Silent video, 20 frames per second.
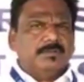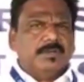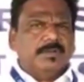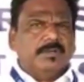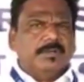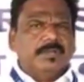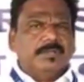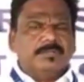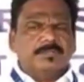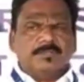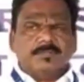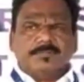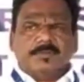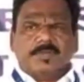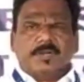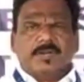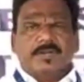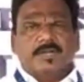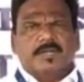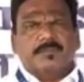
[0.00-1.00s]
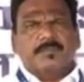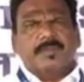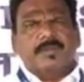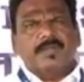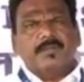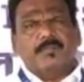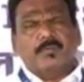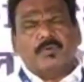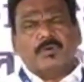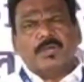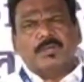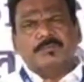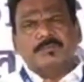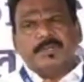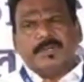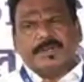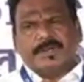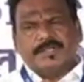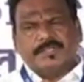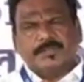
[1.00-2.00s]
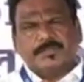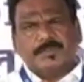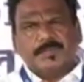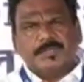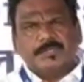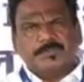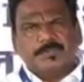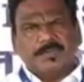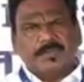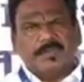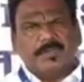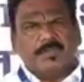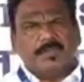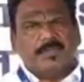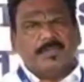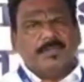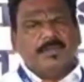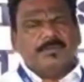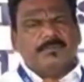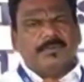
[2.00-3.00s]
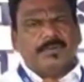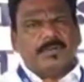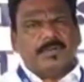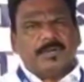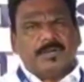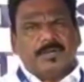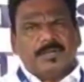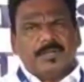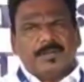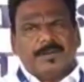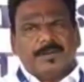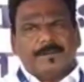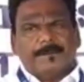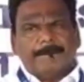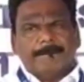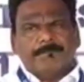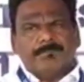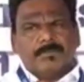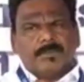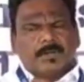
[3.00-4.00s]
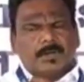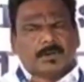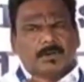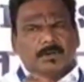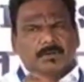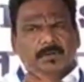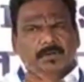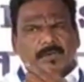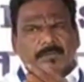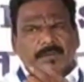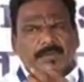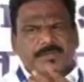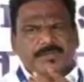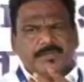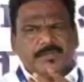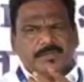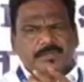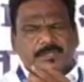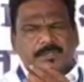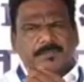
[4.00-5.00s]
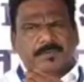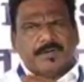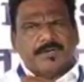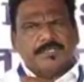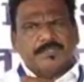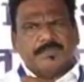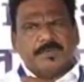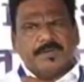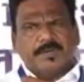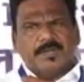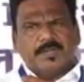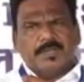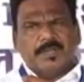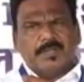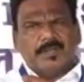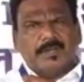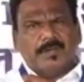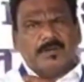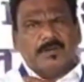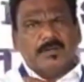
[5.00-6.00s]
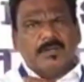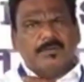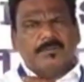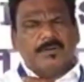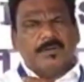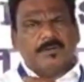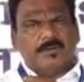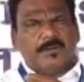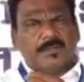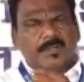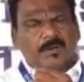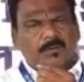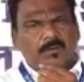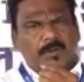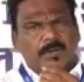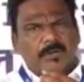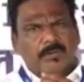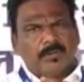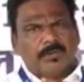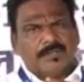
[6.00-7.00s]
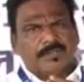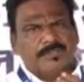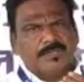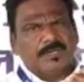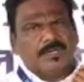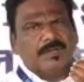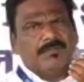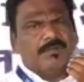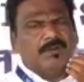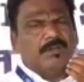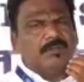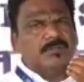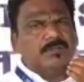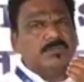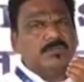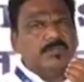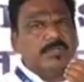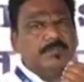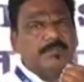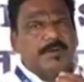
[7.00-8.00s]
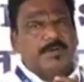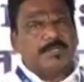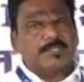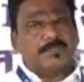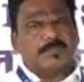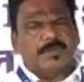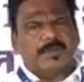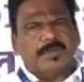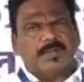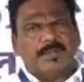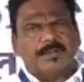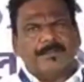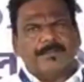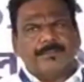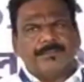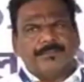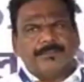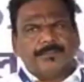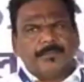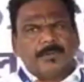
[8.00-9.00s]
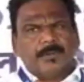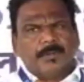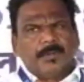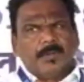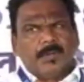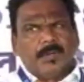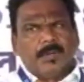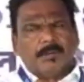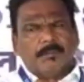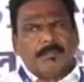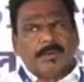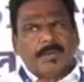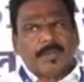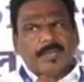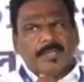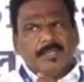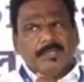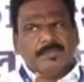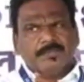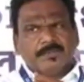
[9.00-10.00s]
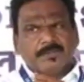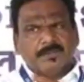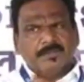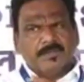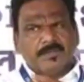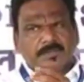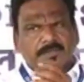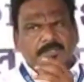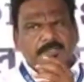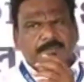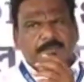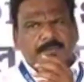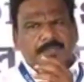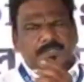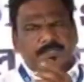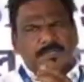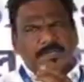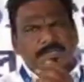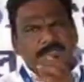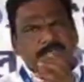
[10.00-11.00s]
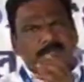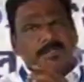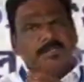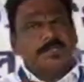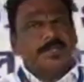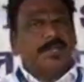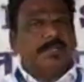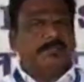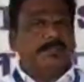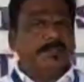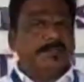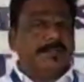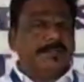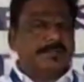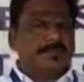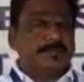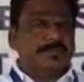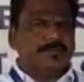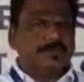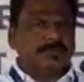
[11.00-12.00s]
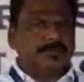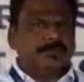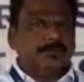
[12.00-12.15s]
So in this we conduct many programs like SBSB, Fit India. Not only my children are participating in all events, they are going to district level also, they are participating. And my children, they are specialized in athletics